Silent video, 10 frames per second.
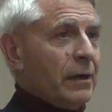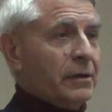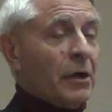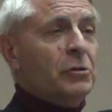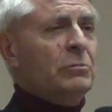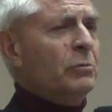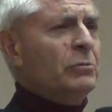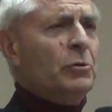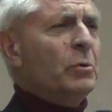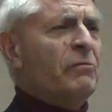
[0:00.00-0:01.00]
I, I, I, are you,
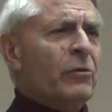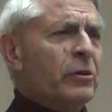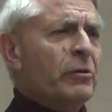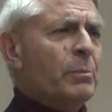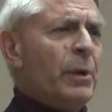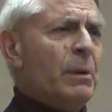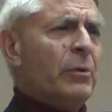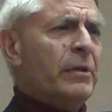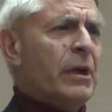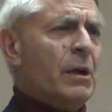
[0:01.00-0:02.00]
you referring to the
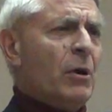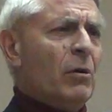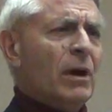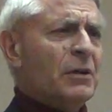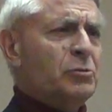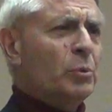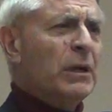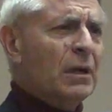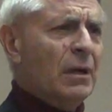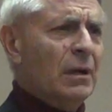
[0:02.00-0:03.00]
paper that came out last
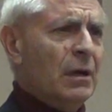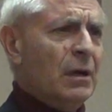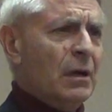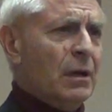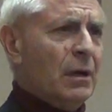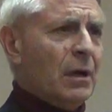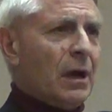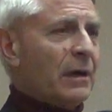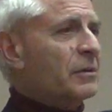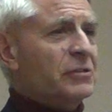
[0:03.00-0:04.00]
week?
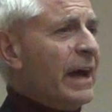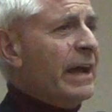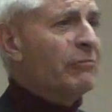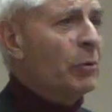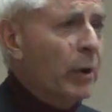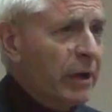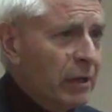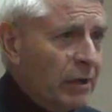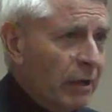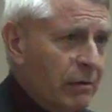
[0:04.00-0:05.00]
Because uh, I haven't read
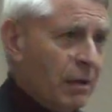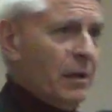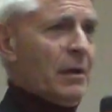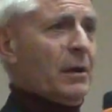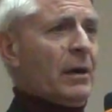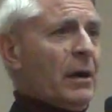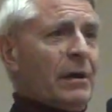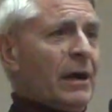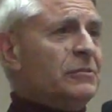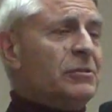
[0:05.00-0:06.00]
it yet. No, I,
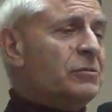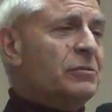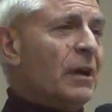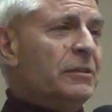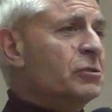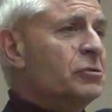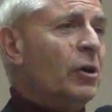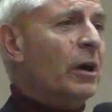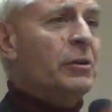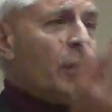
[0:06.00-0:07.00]
I, just, I just
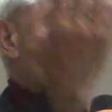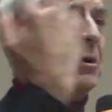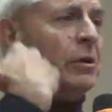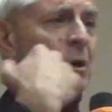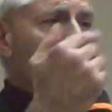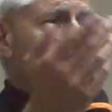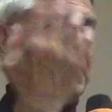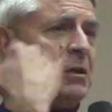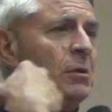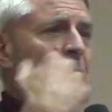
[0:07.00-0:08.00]
saw it come in on
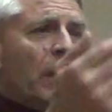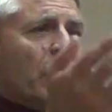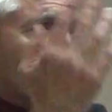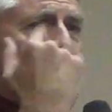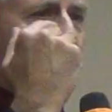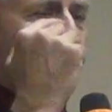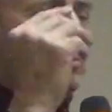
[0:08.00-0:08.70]
my email that